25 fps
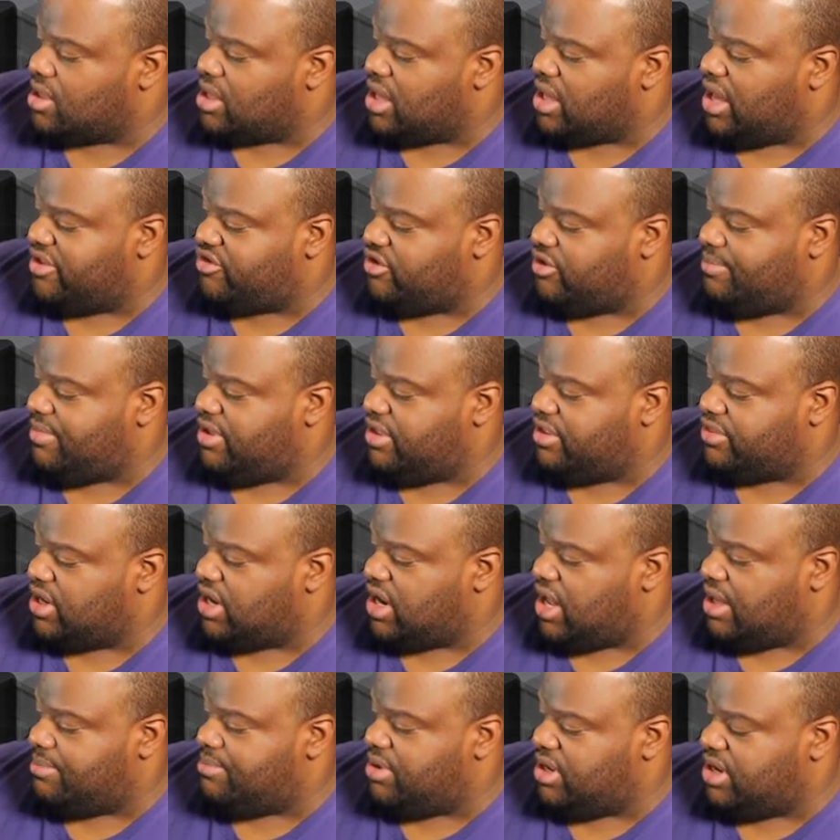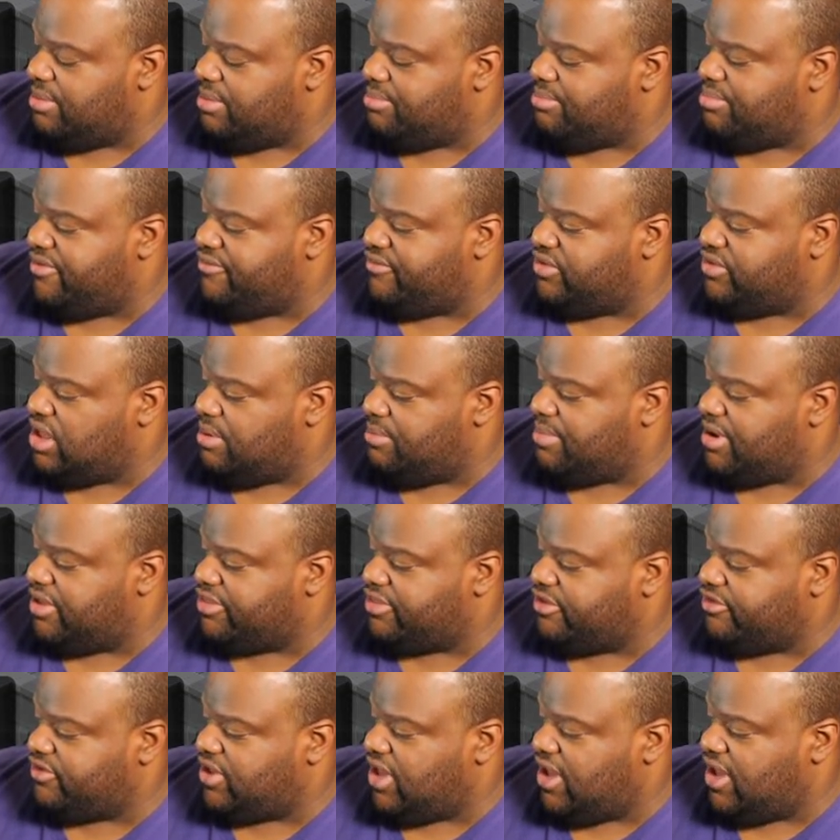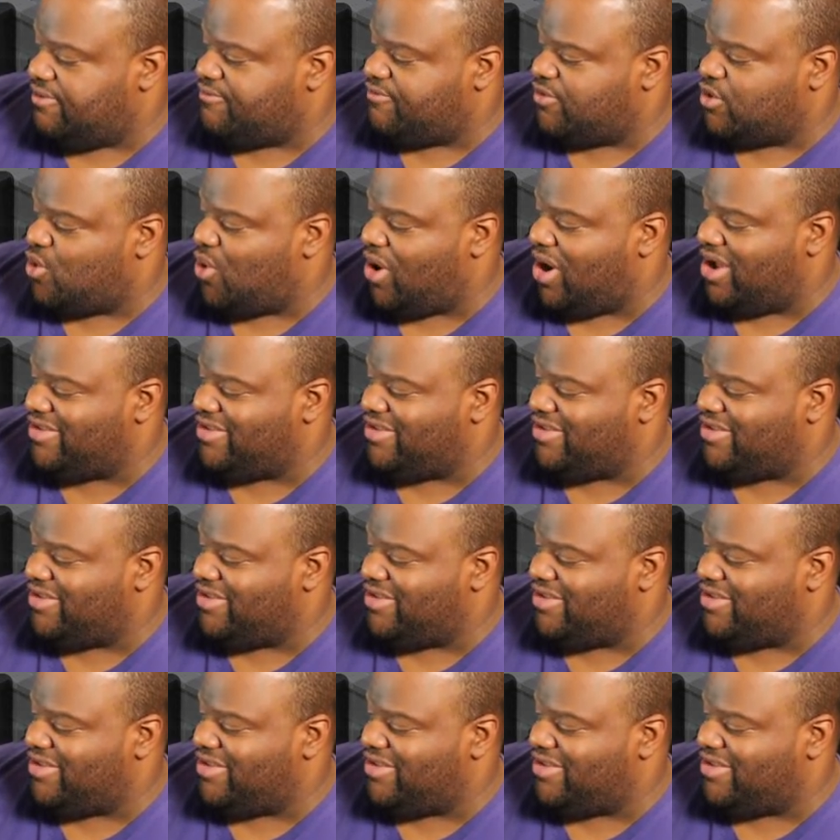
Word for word: Got to admit that I've been ambivalent about this game for